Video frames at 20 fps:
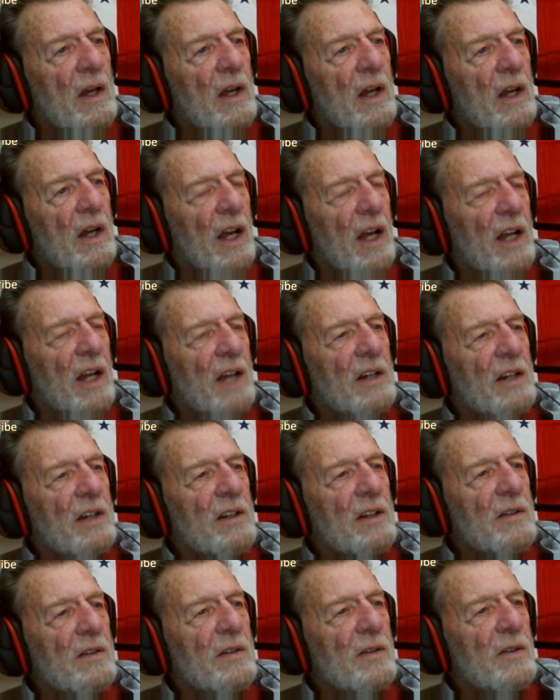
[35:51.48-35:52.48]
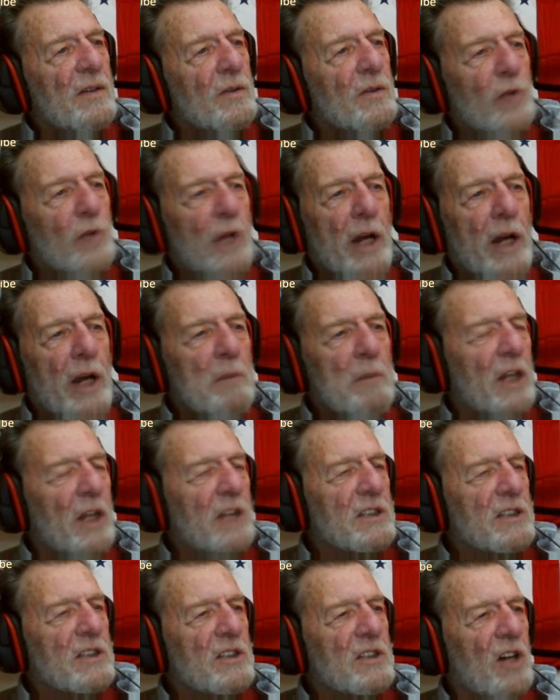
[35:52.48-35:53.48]
And Ray,
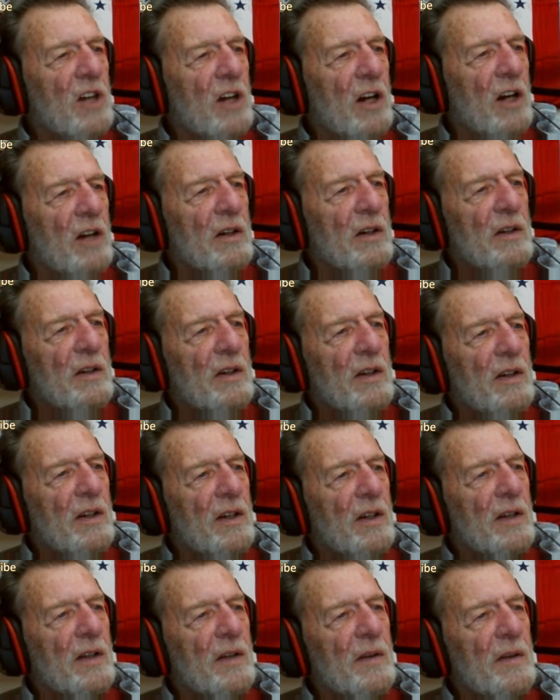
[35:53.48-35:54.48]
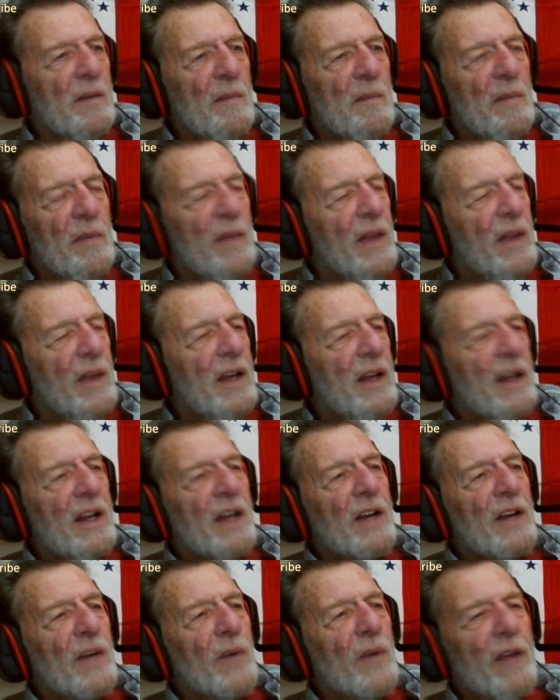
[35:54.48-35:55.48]
bless his heart,
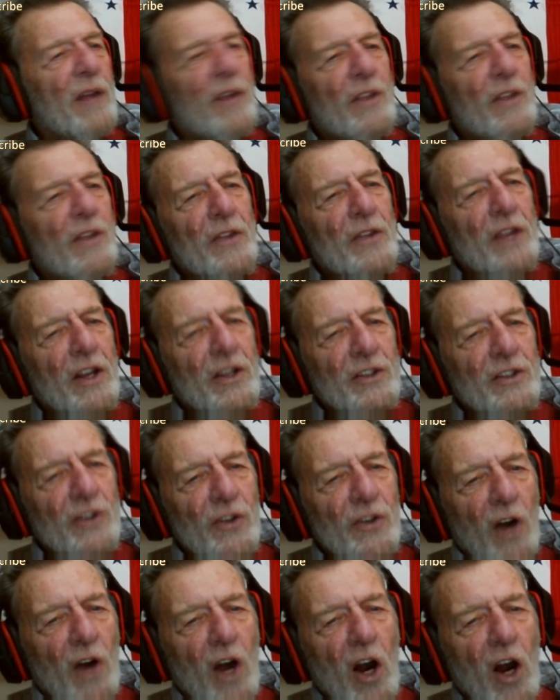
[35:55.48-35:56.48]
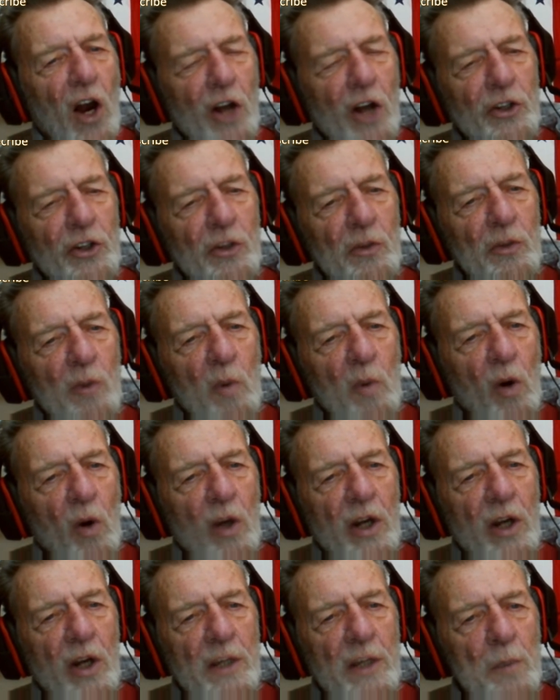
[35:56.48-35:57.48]
rather than to argue
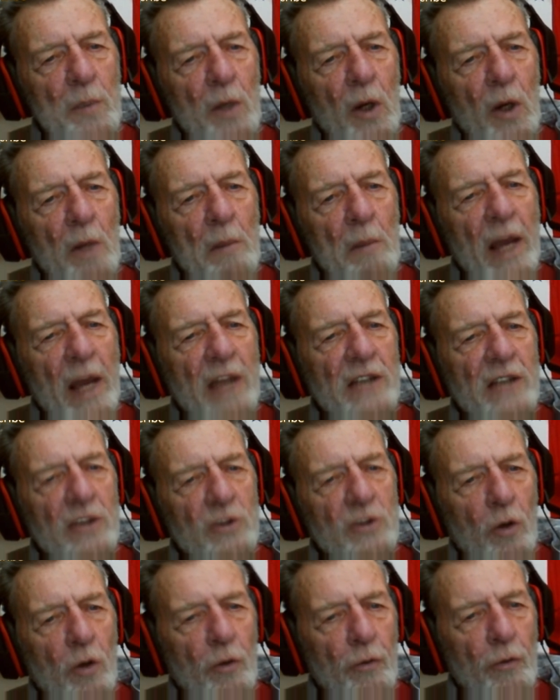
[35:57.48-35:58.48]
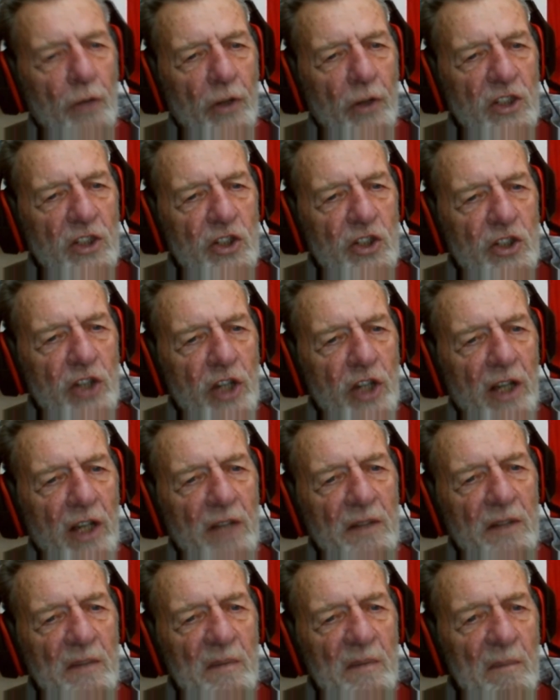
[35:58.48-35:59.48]
more, he put a mask over his
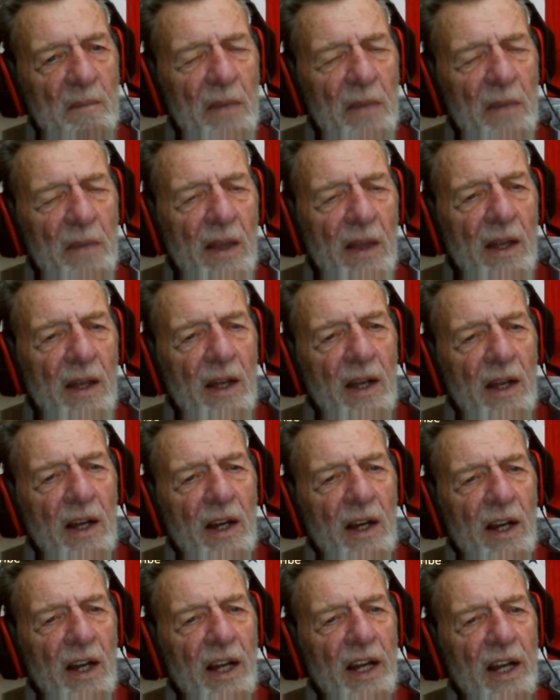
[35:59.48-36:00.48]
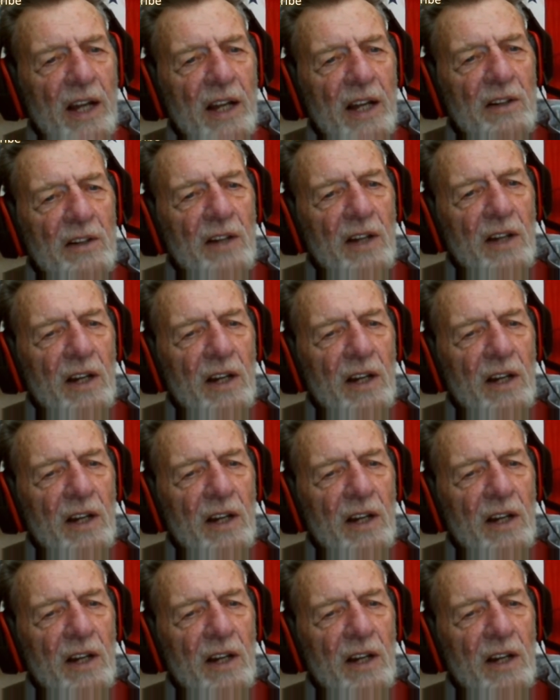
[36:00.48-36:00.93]
chin, and